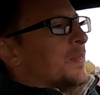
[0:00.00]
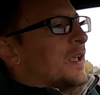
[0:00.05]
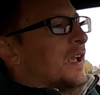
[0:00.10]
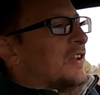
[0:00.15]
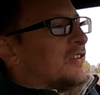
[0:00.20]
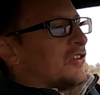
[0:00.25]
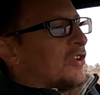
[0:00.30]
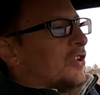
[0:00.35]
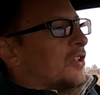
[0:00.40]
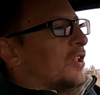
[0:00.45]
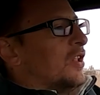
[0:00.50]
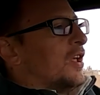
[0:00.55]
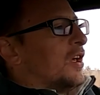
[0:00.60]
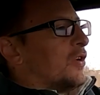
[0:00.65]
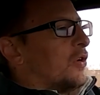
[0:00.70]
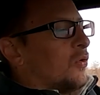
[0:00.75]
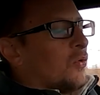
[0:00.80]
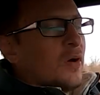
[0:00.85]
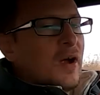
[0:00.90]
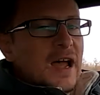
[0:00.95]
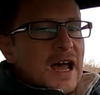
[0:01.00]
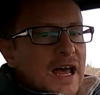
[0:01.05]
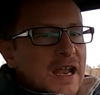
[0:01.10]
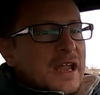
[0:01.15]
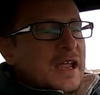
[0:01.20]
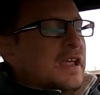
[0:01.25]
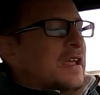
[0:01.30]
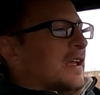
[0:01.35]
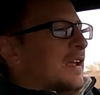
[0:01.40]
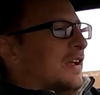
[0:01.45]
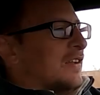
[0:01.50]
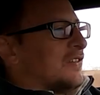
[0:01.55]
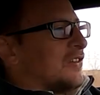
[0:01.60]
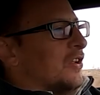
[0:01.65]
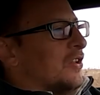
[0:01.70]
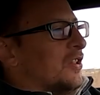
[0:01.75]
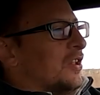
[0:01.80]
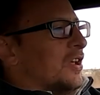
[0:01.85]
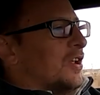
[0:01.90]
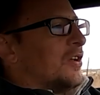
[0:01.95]
It's a little ratty, it's
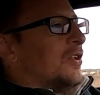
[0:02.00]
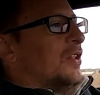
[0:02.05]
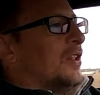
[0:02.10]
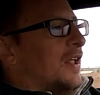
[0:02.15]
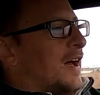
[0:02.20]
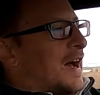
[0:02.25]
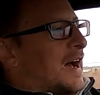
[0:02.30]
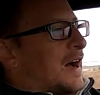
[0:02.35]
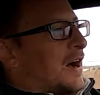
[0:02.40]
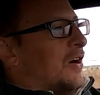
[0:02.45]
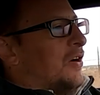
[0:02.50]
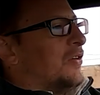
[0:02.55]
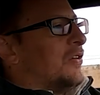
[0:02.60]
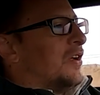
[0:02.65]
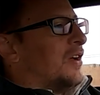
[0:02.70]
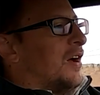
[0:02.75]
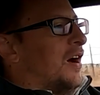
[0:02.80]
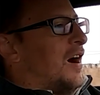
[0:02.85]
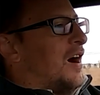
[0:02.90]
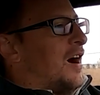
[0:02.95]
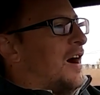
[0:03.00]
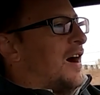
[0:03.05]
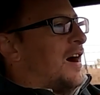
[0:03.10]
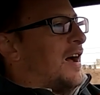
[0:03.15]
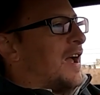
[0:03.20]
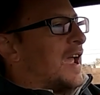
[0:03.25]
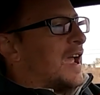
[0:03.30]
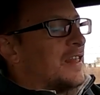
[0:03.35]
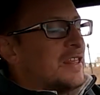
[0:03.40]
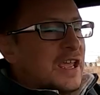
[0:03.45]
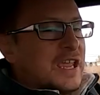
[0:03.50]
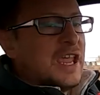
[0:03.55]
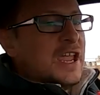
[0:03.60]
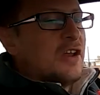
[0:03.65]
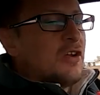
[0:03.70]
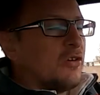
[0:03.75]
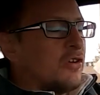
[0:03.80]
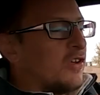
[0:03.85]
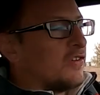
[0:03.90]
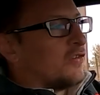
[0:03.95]
a little loud, and the
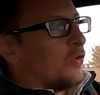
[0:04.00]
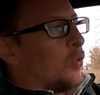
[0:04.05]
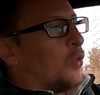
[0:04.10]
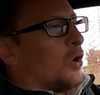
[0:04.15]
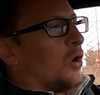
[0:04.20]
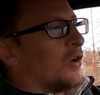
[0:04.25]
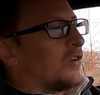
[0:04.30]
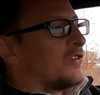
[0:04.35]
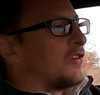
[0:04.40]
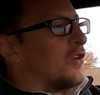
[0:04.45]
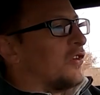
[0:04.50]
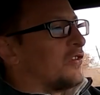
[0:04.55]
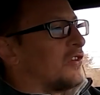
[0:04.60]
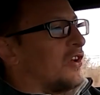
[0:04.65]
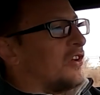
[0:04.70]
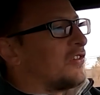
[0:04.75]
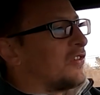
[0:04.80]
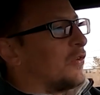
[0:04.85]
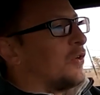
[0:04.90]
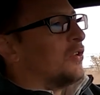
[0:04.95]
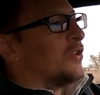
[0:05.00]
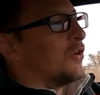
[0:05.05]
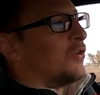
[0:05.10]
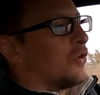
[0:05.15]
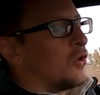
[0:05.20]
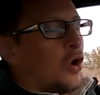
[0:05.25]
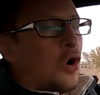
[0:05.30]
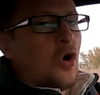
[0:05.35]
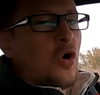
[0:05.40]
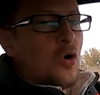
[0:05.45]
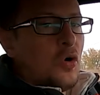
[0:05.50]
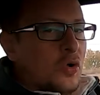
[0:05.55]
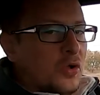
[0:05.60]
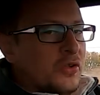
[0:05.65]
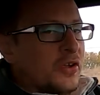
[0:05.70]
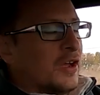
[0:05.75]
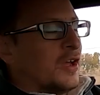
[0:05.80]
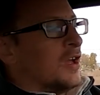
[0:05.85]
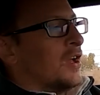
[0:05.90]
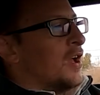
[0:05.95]
heater doesn't work, so it's also a little cold,
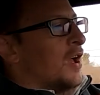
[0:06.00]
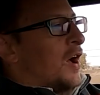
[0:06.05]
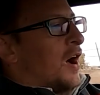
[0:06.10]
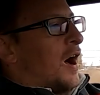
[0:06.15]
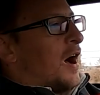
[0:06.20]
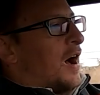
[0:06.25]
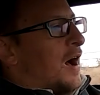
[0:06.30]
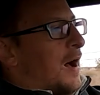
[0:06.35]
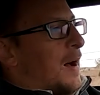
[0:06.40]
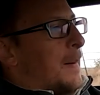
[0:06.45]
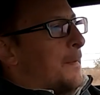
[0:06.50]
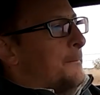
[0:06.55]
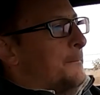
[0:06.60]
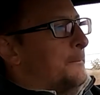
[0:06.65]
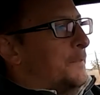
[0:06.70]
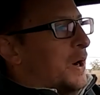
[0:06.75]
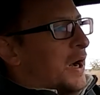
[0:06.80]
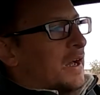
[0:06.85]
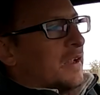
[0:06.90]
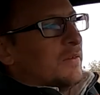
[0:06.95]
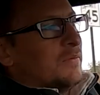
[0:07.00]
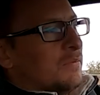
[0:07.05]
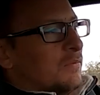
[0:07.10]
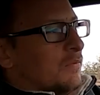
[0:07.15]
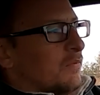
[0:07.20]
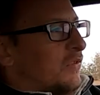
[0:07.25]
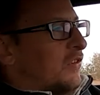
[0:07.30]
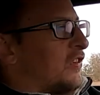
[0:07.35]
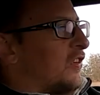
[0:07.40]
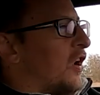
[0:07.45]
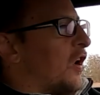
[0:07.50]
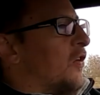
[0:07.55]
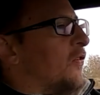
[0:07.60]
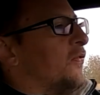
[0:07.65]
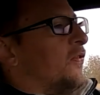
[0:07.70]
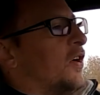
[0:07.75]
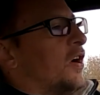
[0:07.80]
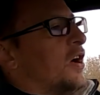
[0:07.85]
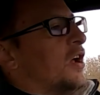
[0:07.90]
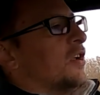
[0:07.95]
but so
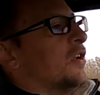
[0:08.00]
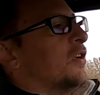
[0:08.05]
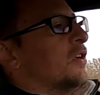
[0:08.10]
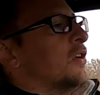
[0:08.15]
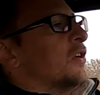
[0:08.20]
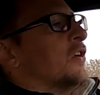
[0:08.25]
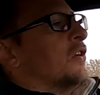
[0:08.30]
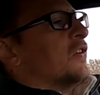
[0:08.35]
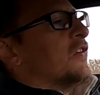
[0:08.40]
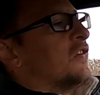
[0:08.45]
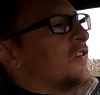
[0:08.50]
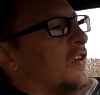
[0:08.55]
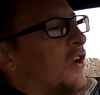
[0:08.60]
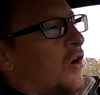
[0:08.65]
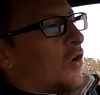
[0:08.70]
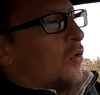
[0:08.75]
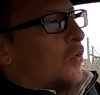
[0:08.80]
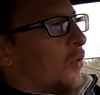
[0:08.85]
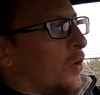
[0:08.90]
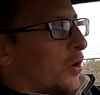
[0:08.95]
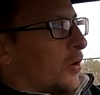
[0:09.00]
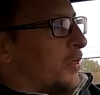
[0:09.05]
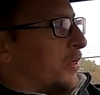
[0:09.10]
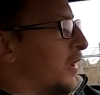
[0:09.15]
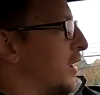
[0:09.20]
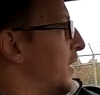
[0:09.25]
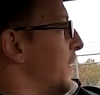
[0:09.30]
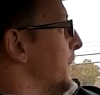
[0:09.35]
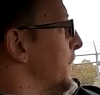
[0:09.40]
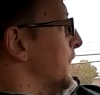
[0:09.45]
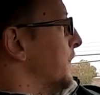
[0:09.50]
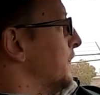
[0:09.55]
fun, so worth it.